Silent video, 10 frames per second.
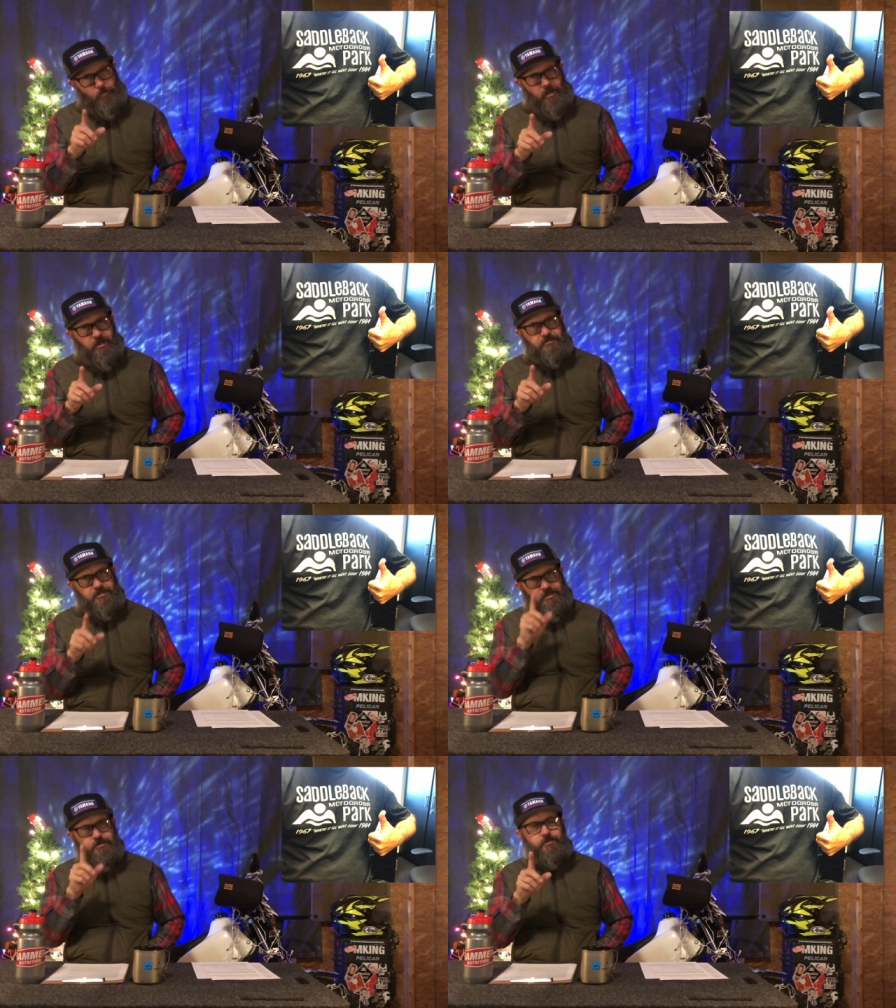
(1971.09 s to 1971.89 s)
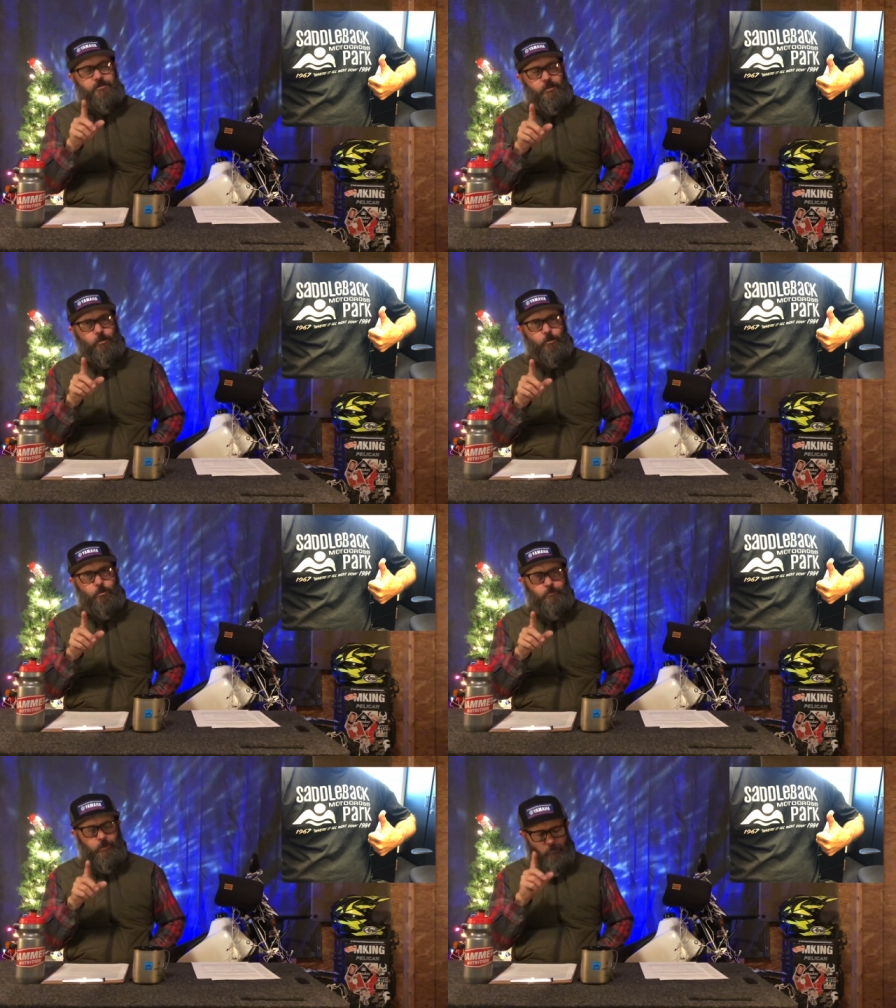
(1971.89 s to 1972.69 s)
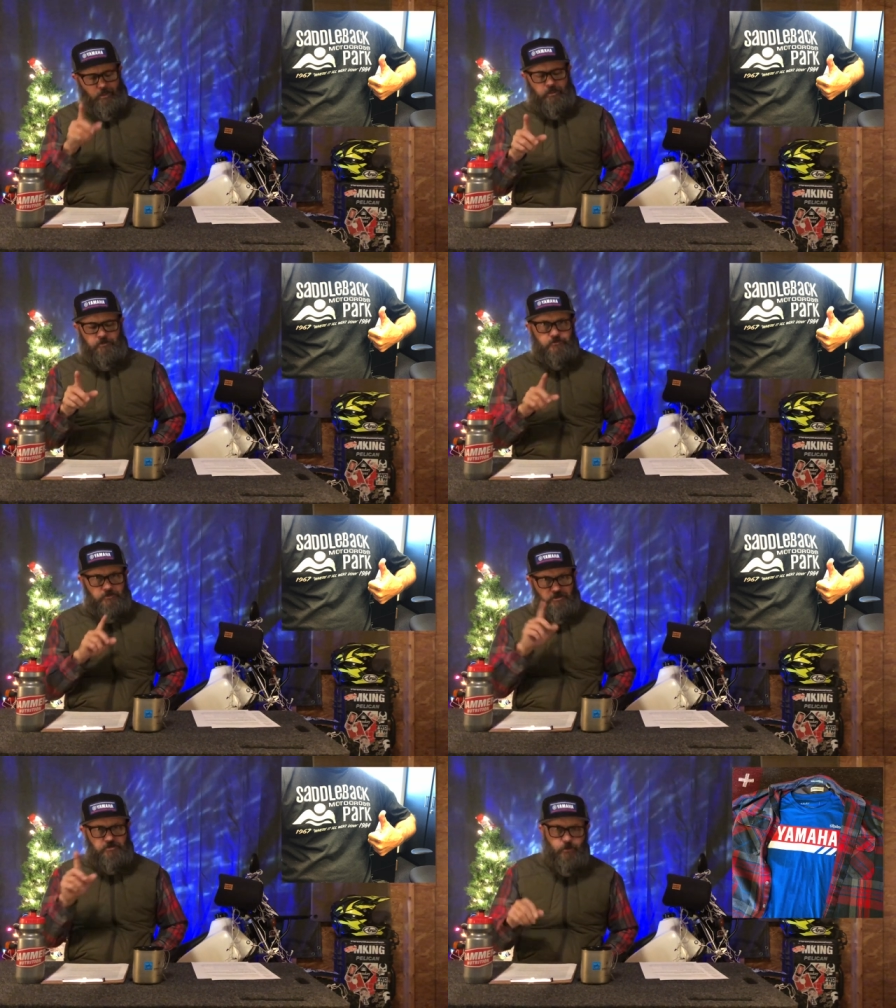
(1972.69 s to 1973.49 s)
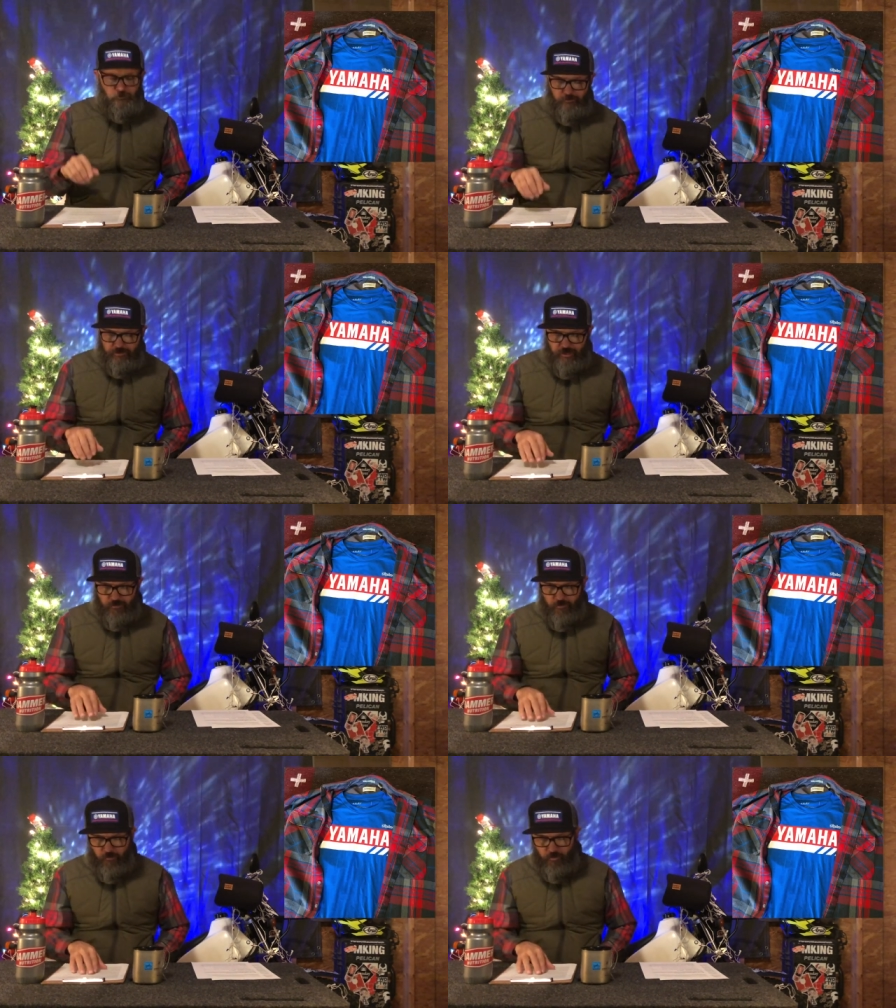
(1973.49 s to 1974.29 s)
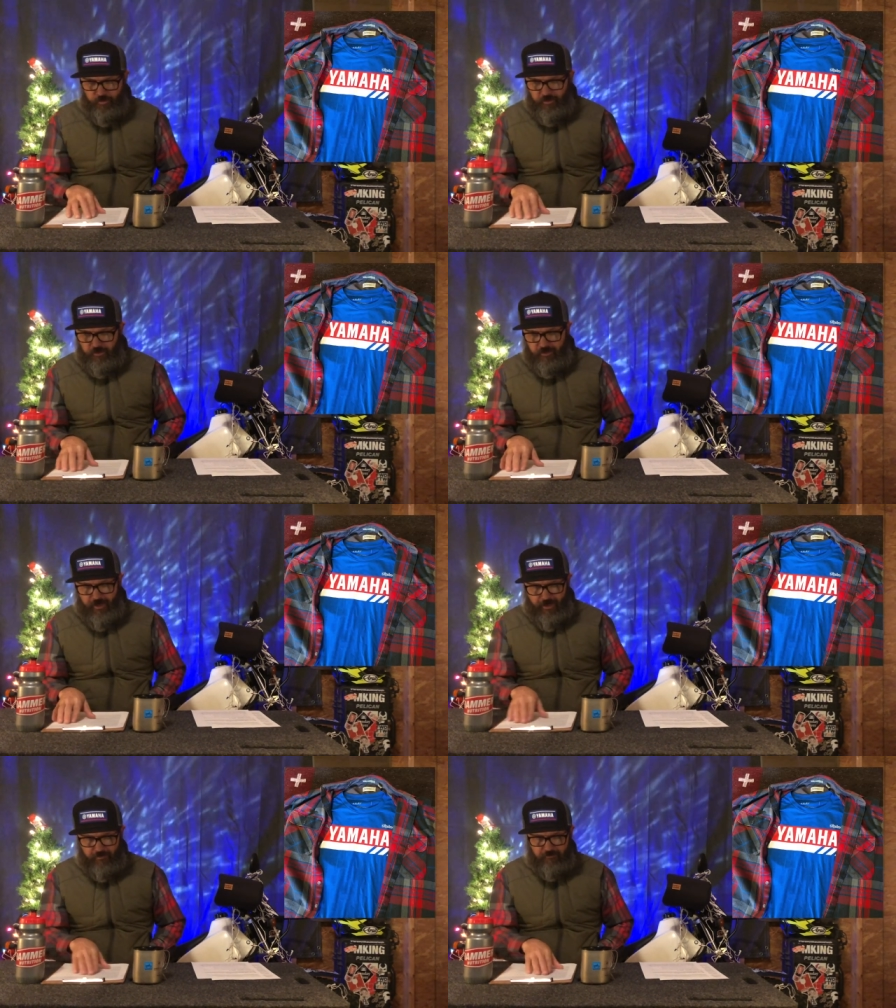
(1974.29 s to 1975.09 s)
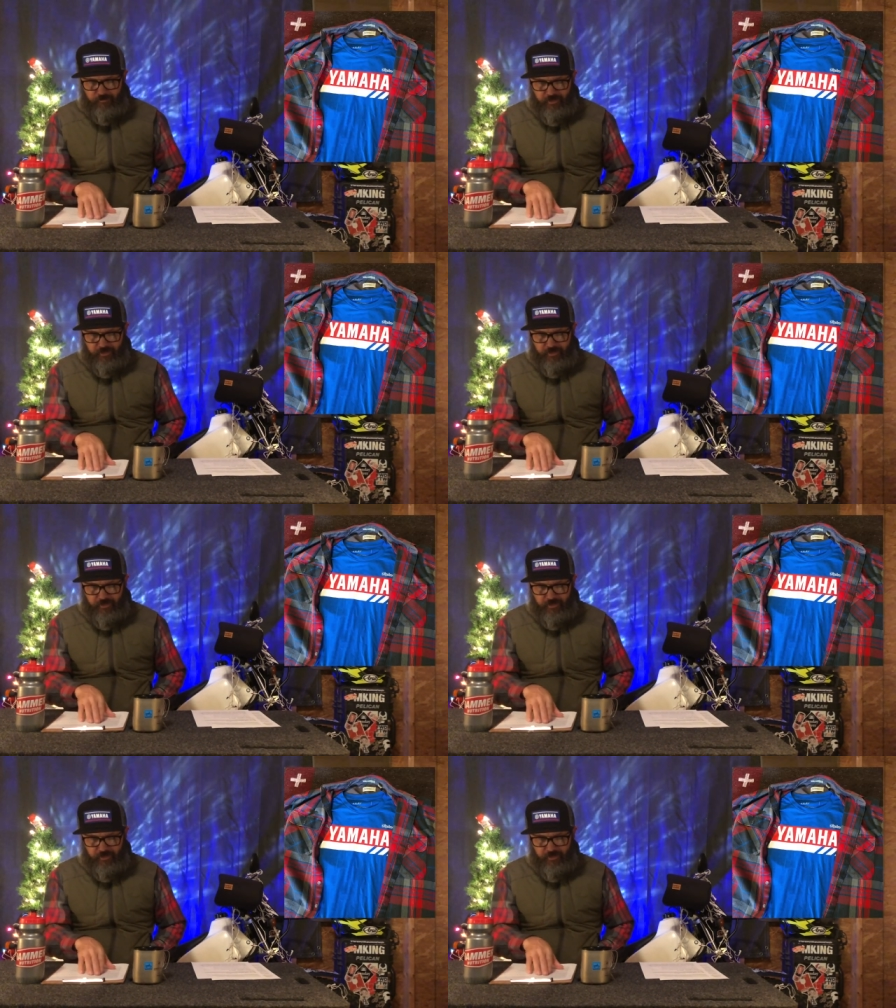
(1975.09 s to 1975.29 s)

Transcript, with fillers: But t-shirts are cool. We wear them, just hopefully not when we're being active.